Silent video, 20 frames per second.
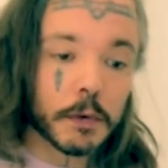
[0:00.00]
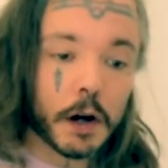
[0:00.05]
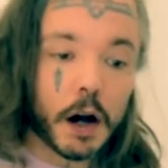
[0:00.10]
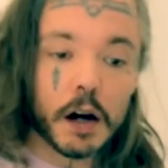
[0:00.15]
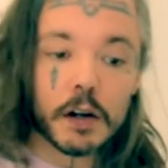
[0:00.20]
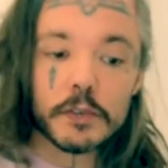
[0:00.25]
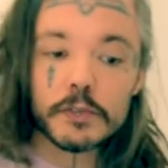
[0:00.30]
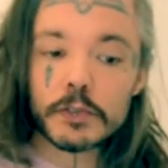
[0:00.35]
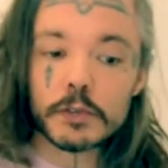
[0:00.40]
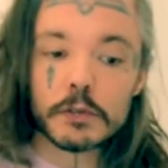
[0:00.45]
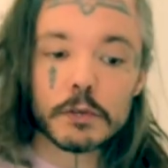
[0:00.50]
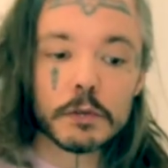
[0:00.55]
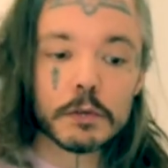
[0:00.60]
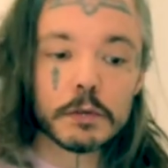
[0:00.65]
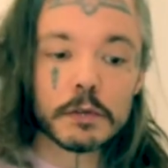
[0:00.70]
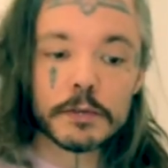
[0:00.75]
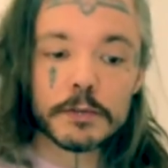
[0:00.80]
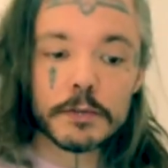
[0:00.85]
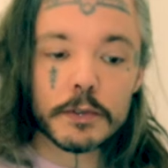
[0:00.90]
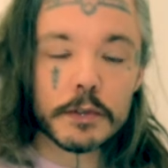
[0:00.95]
after all
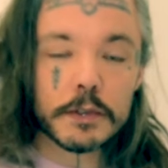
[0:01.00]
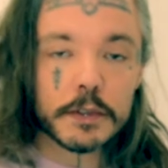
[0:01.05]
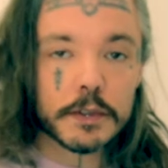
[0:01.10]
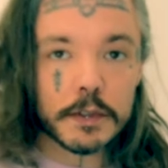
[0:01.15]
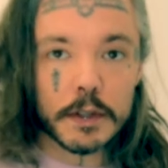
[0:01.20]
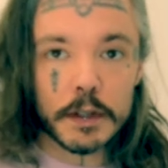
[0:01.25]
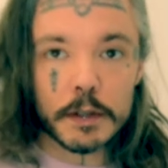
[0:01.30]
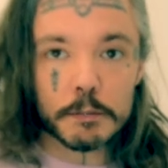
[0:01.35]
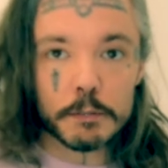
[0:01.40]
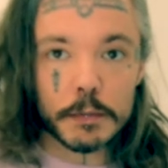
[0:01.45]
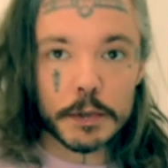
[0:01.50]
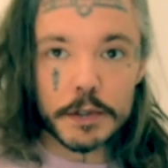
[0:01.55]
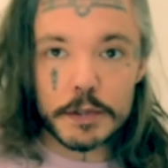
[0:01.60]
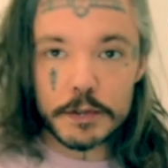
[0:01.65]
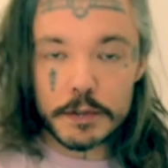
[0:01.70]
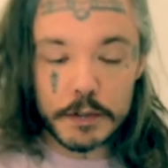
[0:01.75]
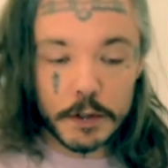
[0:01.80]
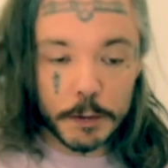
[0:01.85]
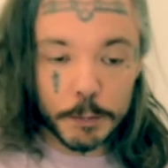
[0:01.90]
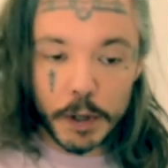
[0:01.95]
the fuss and
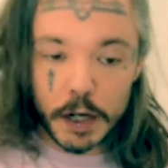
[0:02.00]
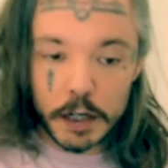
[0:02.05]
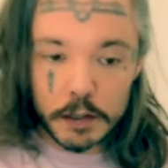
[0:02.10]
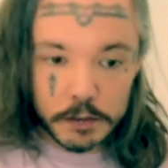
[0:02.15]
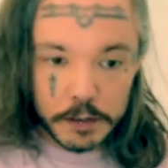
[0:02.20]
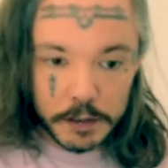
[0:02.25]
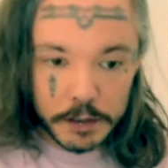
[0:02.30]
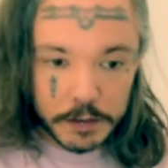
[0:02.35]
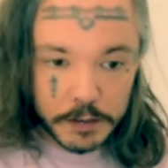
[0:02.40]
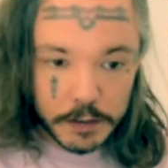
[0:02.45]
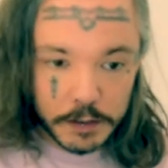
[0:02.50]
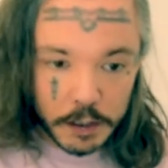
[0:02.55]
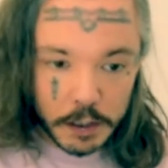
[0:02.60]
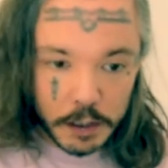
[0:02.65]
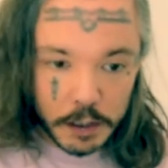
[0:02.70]
buzz about it,